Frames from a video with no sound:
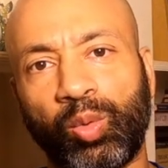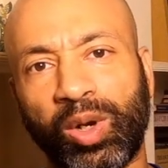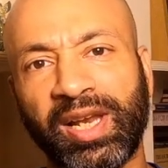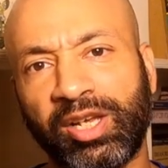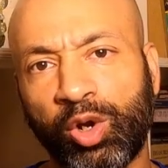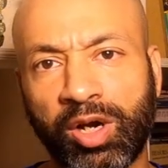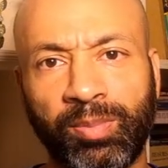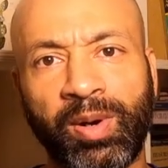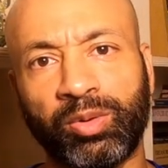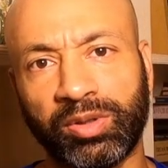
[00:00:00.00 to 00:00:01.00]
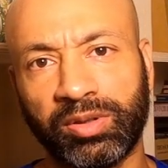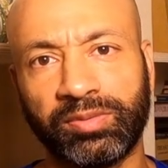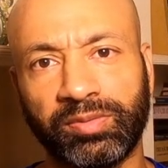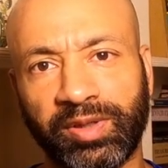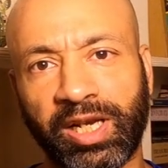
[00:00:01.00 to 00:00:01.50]
What I Talk About
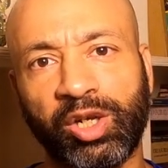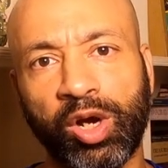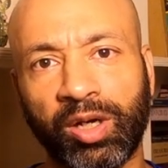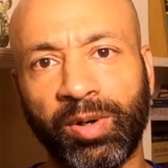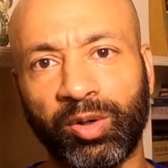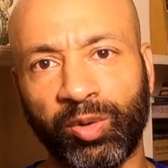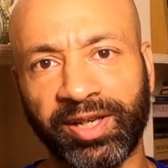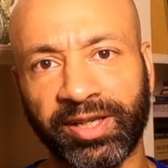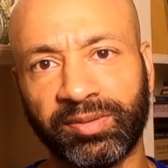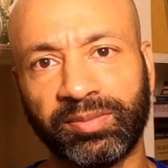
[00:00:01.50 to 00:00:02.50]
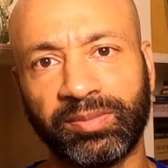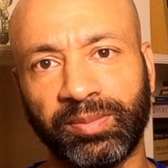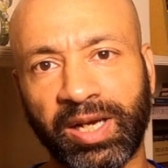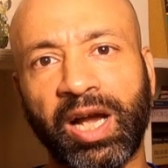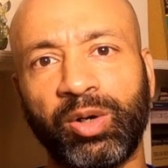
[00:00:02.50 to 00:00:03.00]
When I Talk About Running
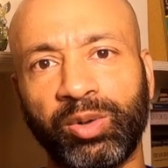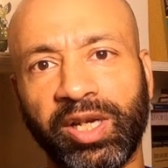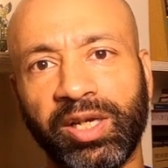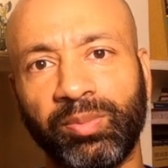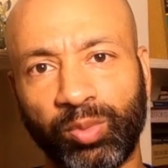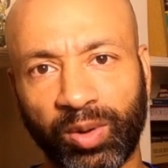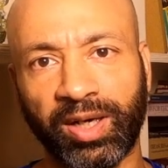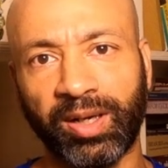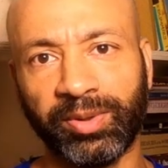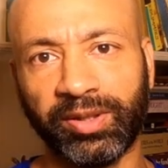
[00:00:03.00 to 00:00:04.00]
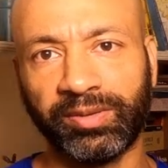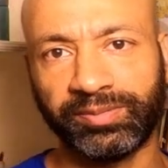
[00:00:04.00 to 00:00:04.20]
by Haruki Murakami.